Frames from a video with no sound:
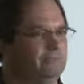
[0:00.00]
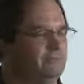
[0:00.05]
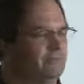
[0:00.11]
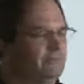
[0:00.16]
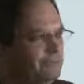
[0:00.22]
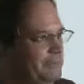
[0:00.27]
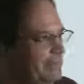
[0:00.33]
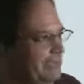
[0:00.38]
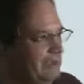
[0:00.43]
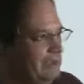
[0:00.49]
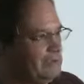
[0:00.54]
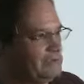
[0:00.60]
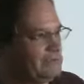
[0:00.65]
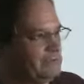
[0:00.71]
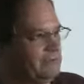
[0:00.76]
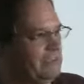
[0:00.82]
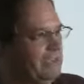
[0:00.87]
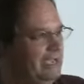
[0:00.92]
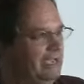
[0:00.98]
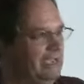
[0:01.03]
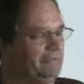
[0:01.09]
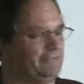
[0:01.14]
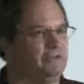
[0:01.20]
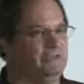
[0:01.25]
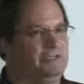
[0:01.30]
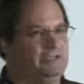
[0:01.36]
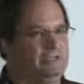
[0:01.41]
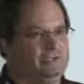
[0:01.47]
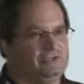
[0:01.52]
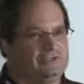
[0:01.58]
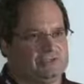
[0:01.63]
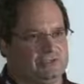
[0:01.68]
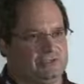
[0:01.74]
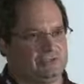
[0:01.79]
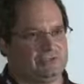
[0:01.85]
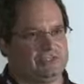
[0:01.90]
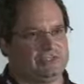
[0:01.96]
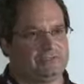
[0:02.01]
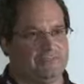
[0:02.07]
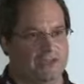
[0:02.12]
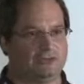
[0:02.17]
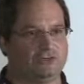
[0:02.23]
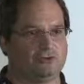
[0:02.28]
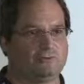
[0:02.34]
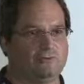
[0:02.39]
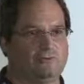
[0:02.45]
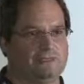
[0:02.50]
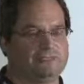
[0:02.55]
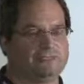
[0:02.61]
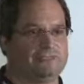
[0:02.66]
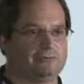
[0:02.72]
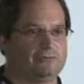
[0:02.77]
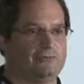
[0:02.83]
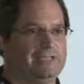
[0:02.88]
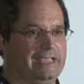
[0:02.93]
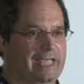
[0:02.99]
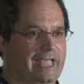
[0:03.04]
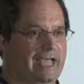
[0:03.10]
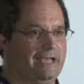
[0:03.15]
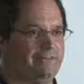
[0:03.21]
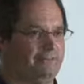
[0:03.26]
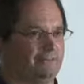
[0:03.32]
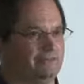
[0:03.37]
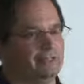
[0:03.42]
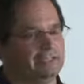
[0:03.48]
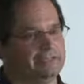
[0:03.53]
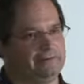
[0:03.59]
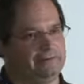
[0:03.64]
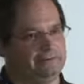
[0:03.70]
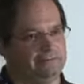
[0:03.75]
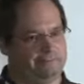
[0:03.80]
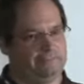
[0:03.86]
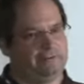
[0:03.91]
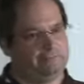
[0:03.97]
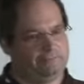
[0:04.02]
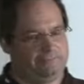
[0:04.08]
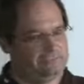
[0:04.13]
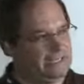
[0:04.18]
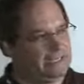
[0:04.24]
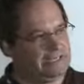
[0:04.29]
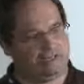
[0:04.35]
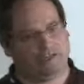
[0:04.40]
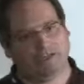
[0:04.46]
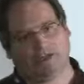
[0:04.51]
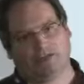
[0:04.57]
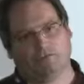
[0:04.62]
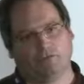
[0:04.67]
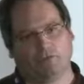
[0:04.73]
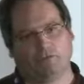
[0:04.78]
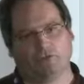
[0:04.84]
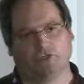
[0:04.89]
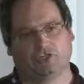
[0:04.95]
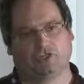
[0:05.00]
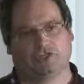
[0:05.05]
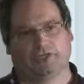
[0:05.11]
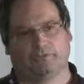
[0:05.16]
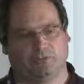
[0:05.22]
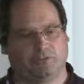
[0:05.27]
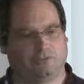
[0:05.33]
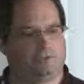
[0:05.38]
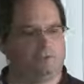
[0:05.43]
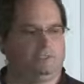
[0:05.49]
but they may also have certain special ones that we add for like taking care of ownership.